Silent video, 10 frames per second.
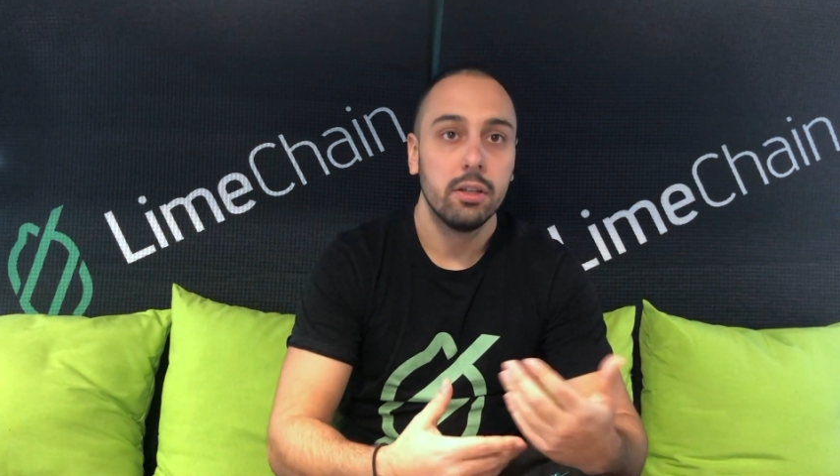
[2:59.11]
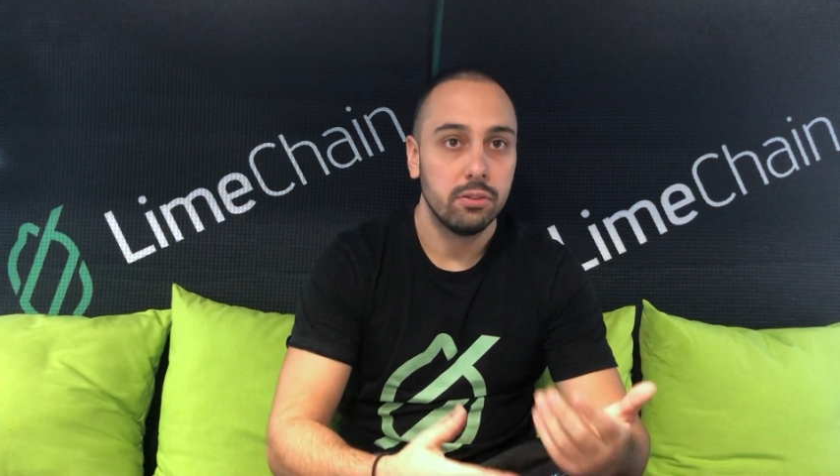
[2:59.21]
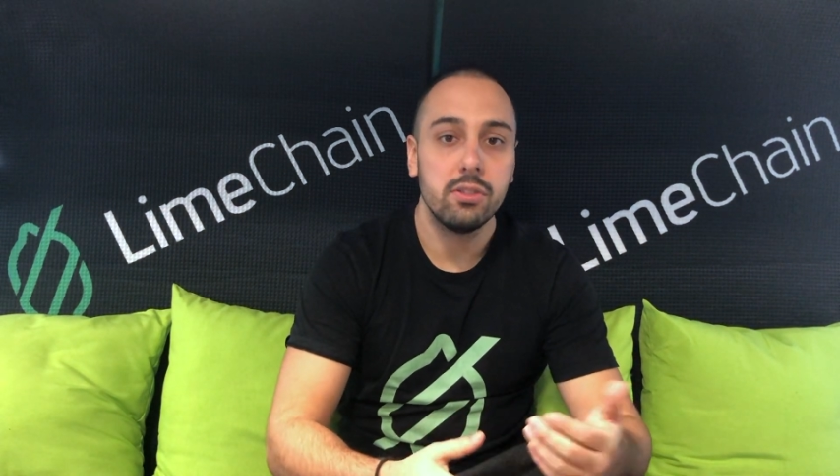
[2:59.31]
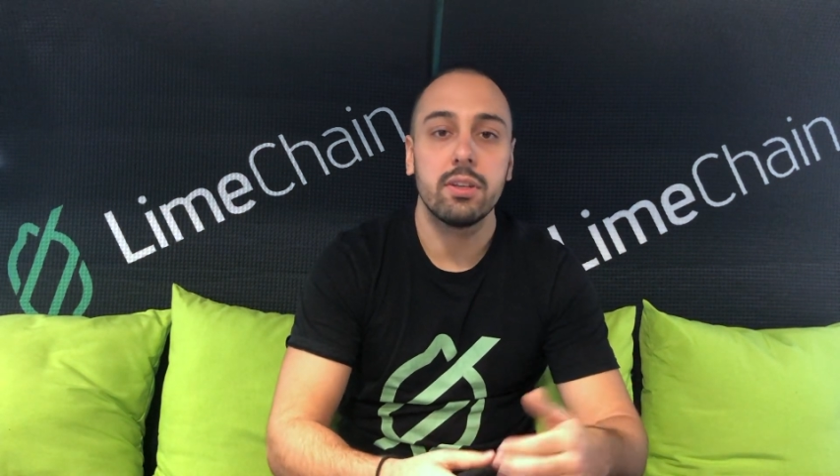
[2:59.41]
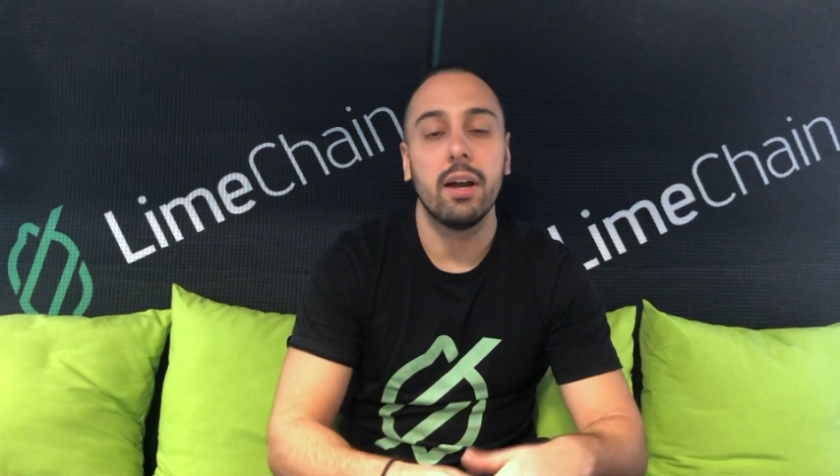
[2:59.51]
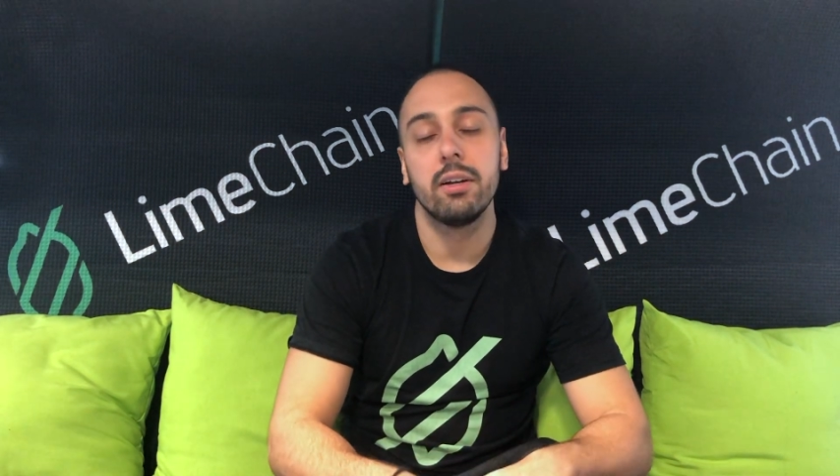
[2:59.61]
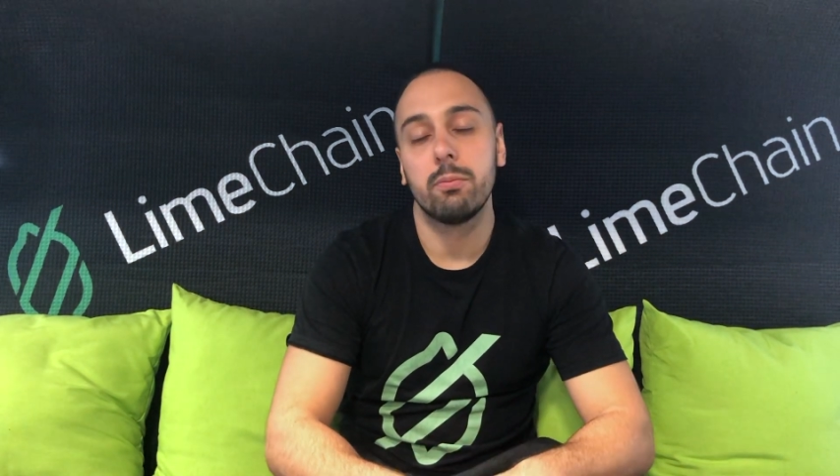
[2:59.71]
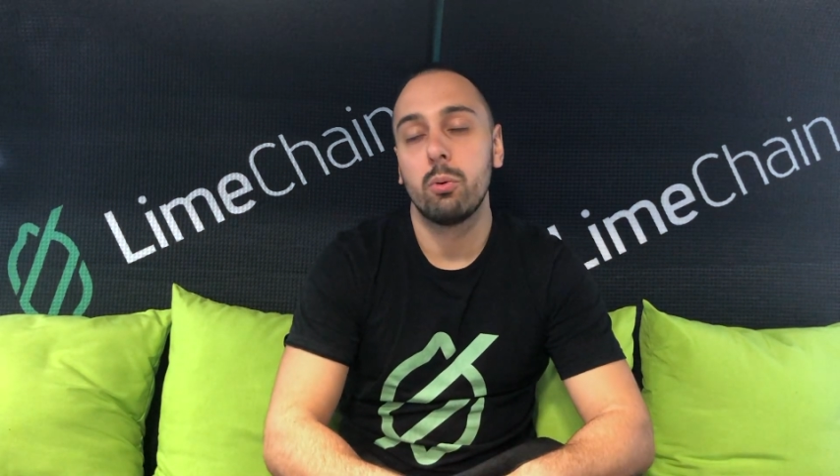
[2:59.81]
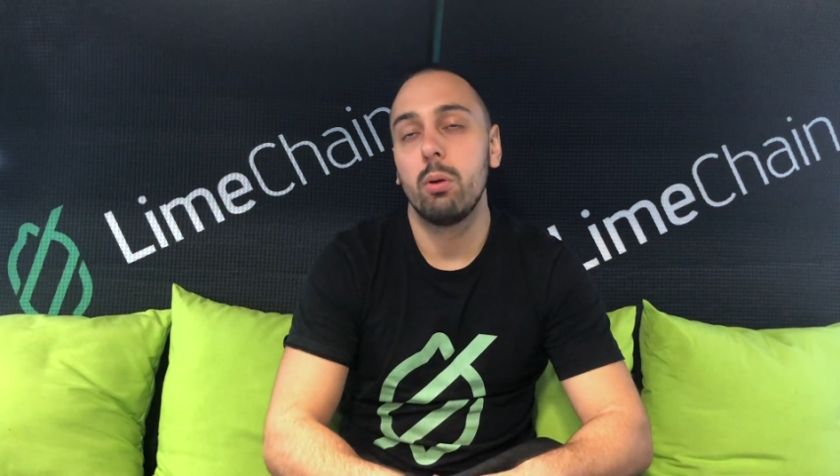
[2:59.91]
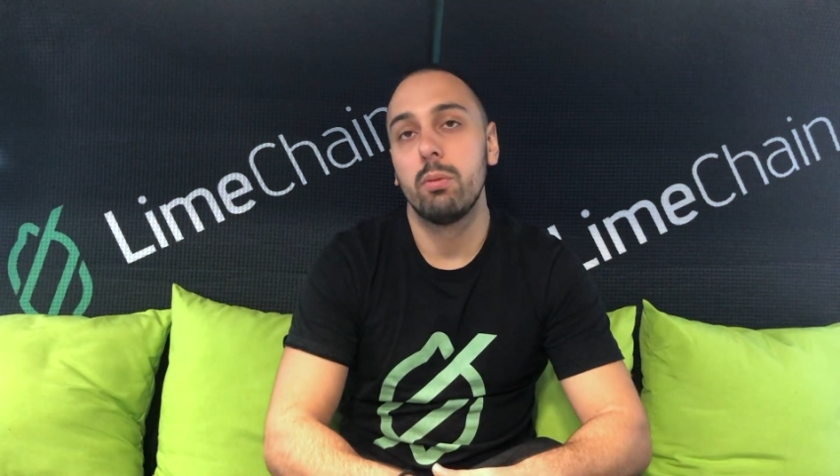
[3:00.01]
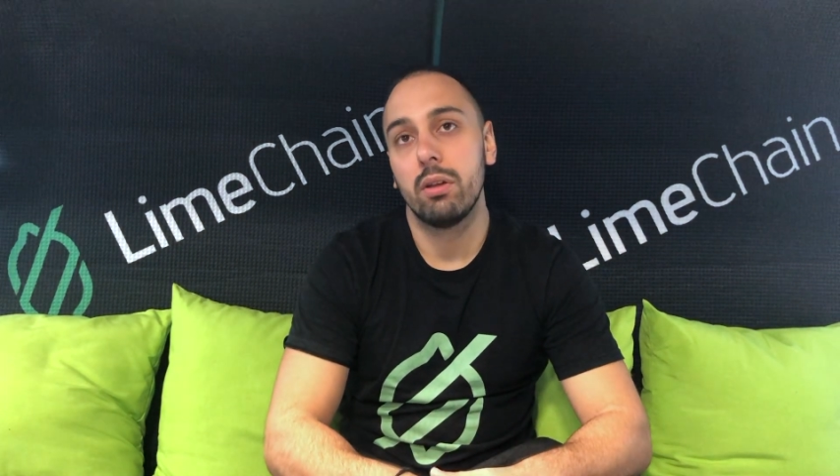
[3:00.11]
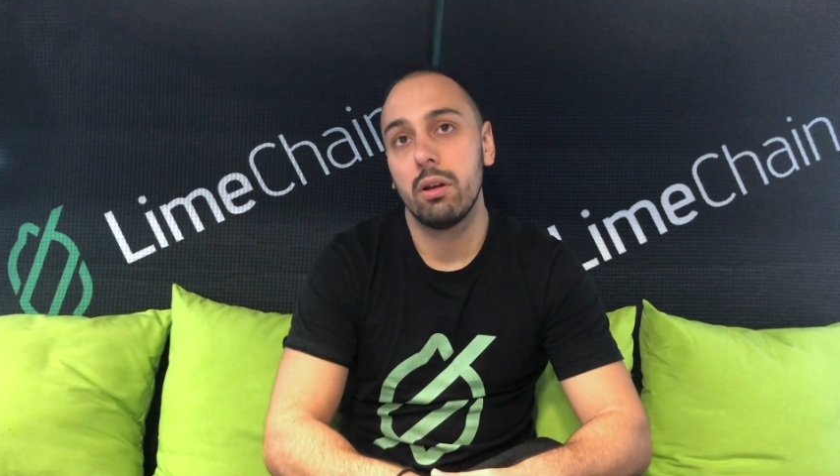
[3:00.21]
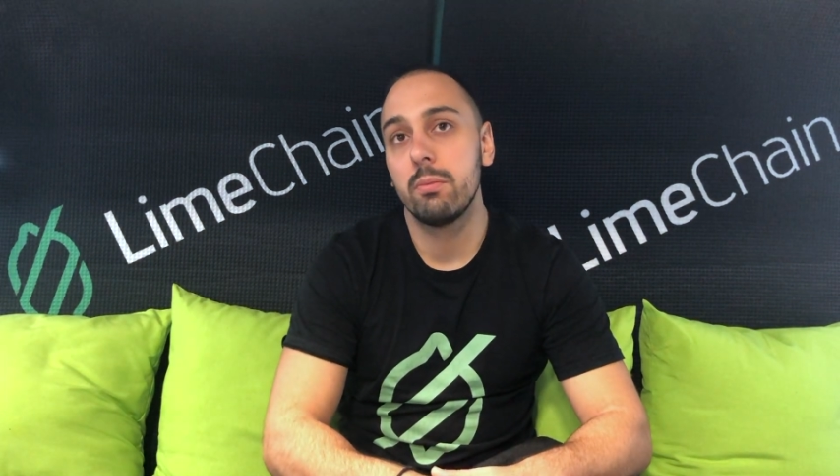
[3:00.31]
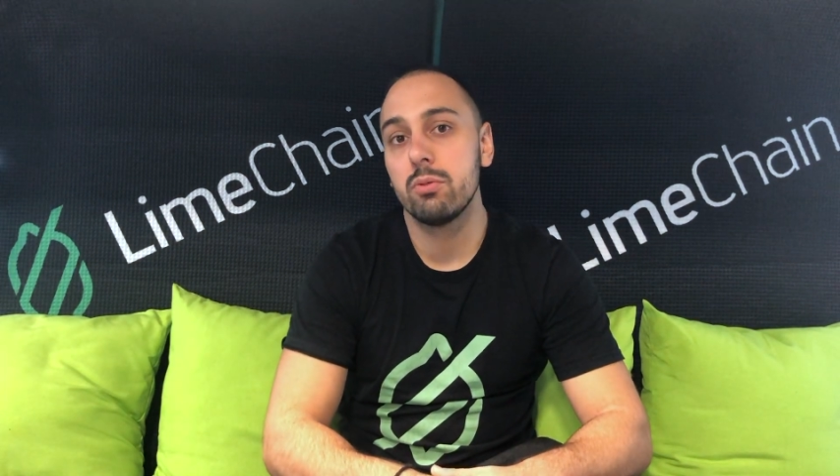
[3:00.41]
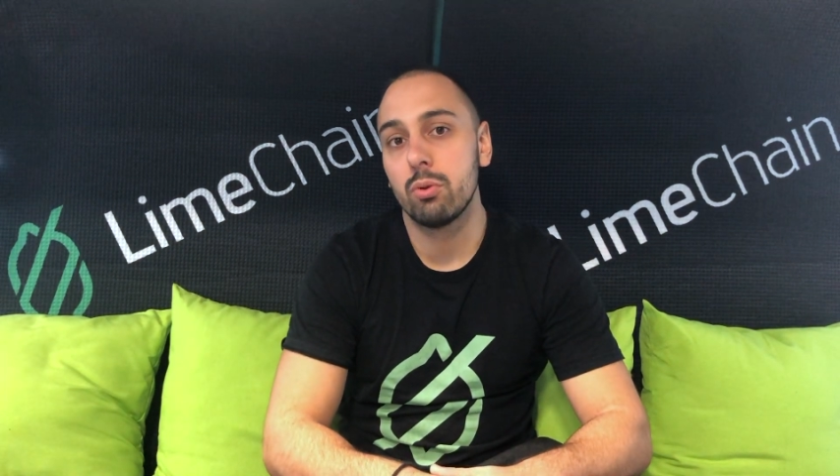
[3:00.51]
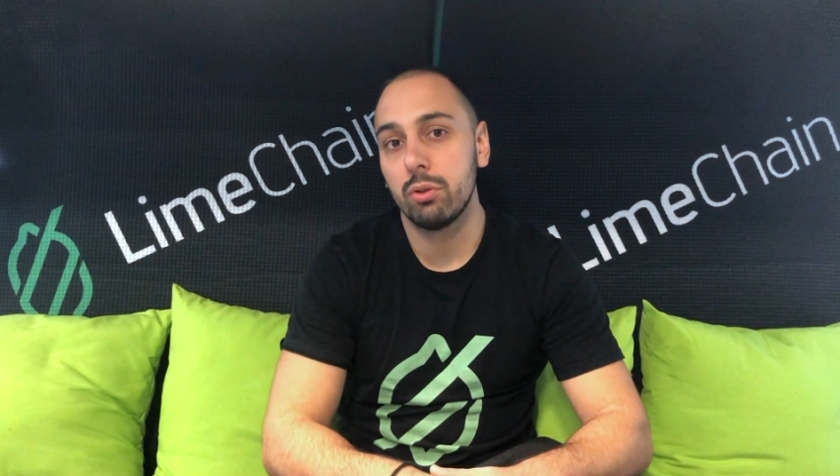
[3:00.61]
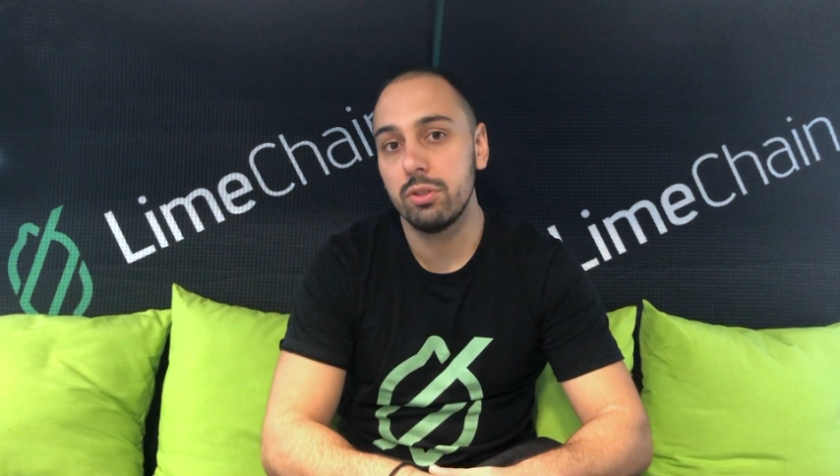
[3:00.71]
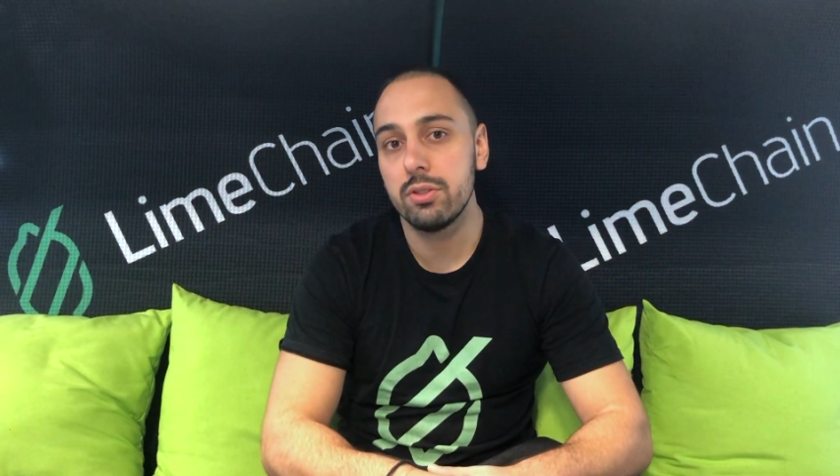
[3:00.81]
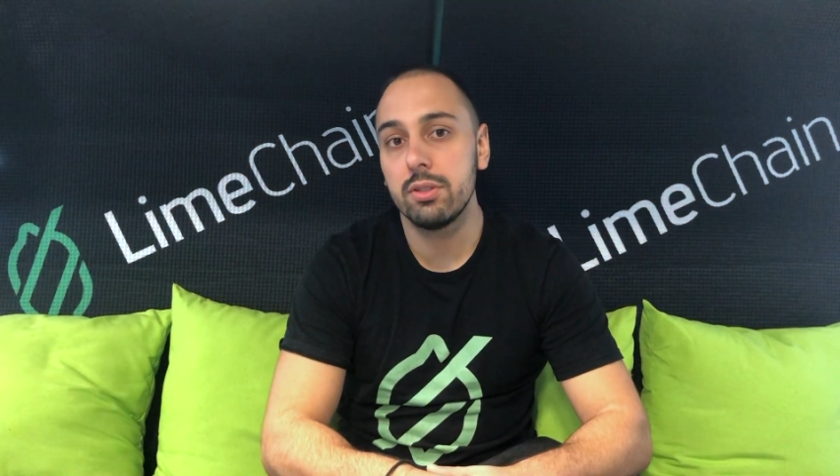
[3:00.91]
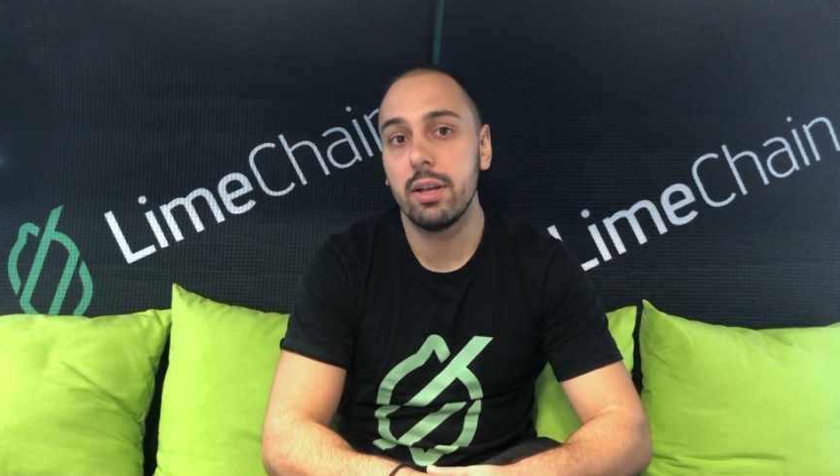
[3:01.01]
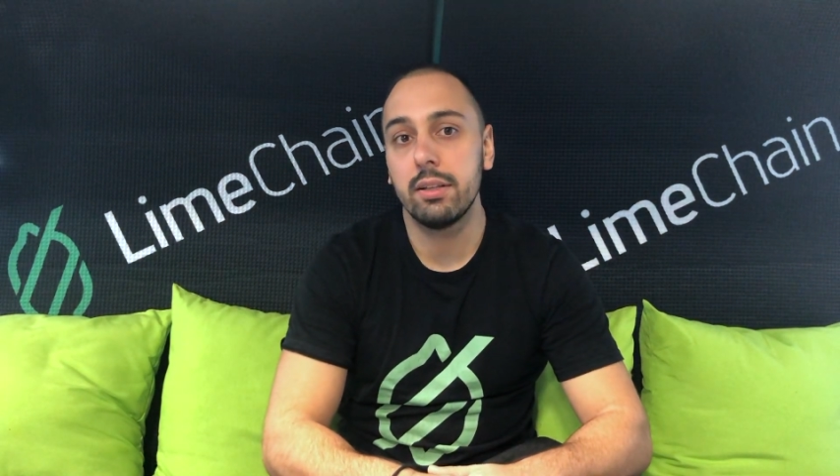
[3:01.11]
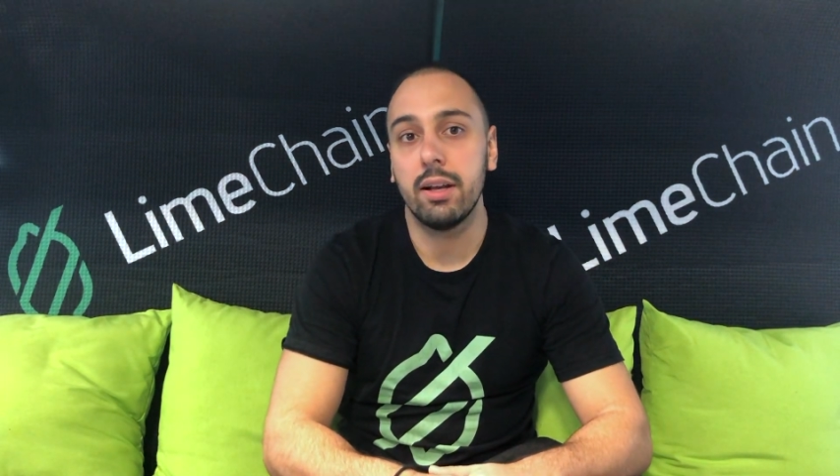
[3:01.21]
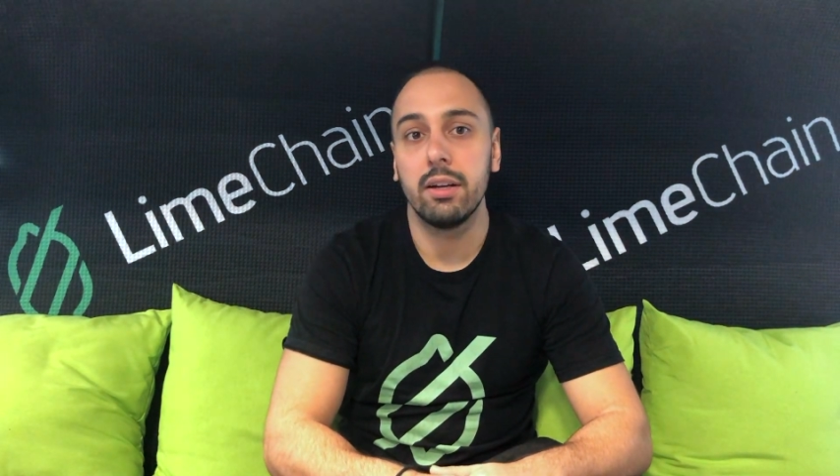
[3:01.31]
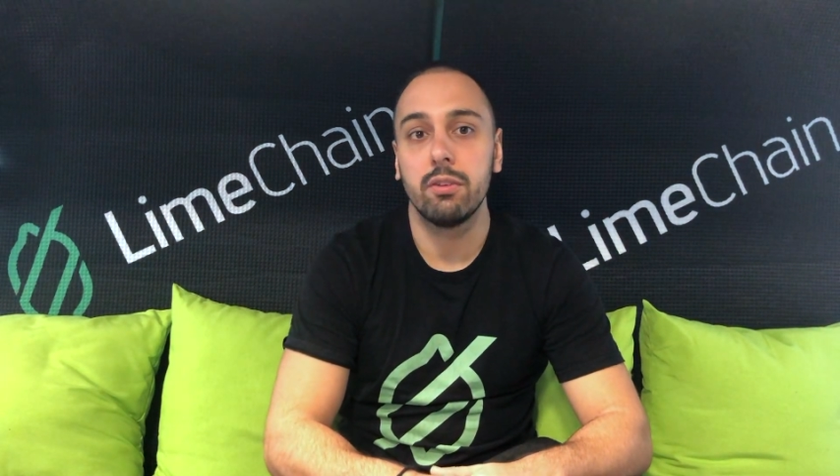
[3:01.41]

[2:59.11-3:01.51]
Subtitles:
this kind of problems or that kind